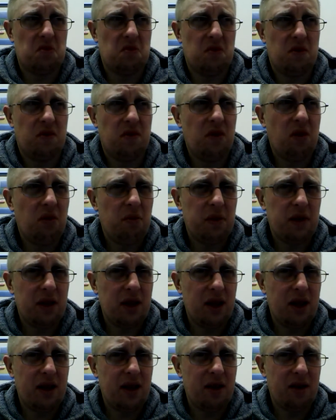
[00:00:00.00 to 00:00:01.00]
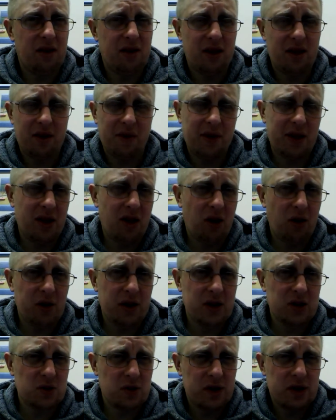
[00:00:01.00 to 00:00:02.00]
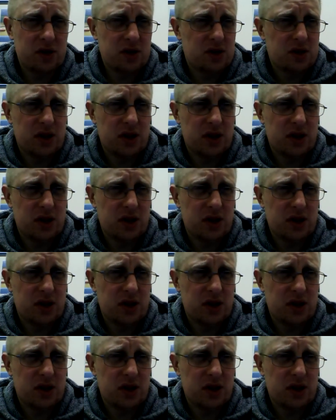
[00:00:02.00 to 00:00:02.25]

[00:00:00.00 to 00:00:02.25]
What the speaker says: have not been that, yeah. I mean, the Hopkins one,